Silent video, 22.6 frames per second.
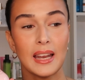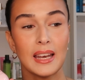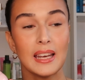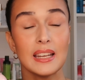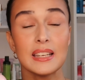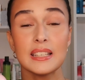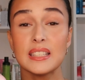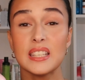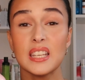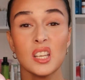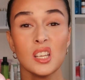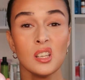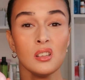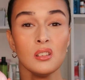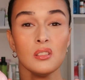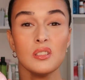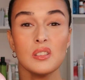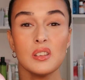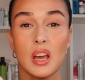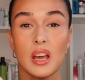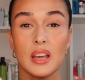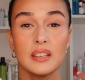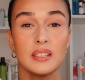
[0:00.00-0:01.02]
and it
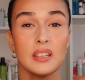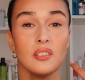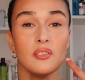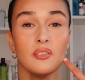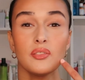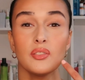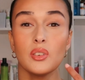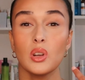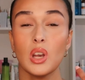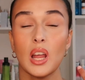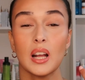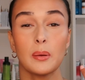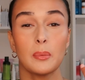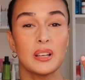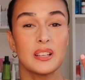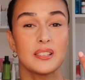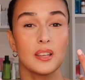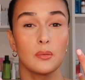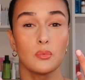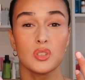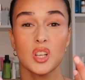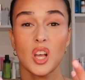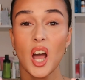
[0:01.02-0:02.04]
didn't feel like my
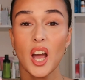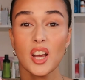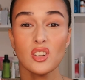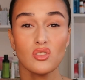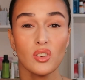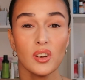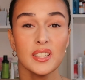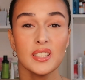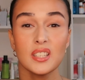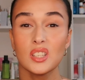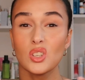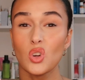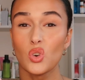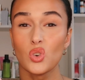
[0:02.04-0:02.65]
skin was hydrated